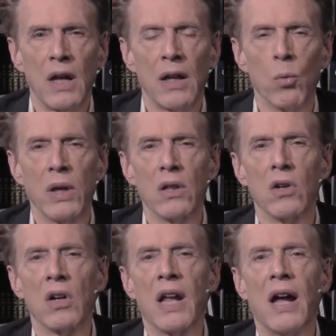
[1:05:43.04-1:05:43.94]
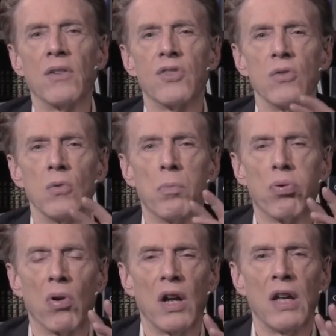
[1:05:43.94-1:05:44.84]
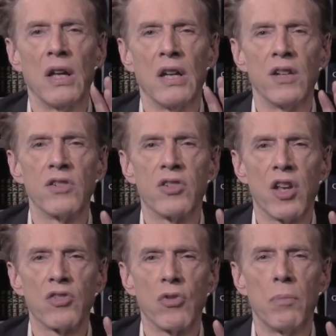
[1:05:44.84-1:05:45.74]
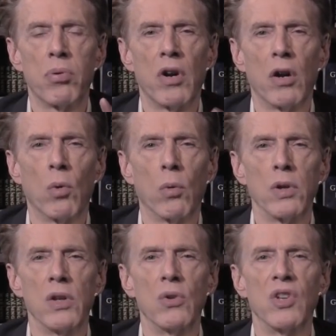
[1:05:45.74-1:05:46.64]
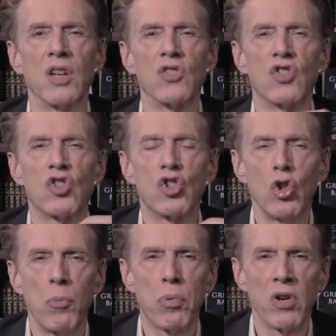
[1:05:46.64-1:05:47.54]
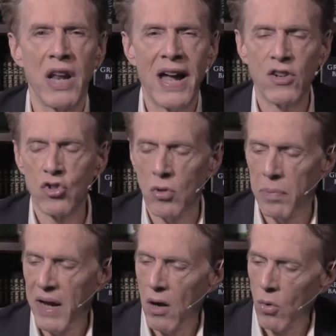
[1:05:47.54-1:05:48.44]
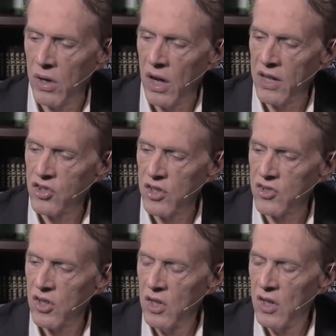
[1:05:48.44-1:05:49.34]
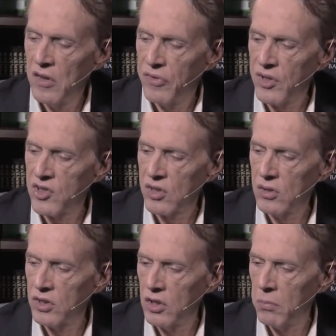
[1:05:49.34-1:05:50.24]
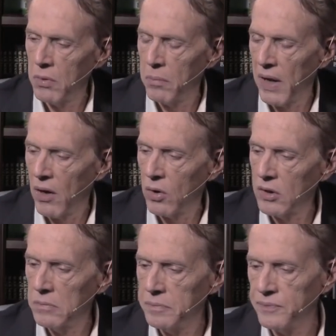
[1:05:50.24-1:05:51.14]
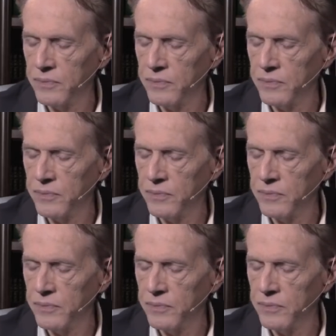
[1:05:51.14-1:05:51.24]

and we learn how to pray in intercessory prayer where we're using supernatural power, not just physical human power,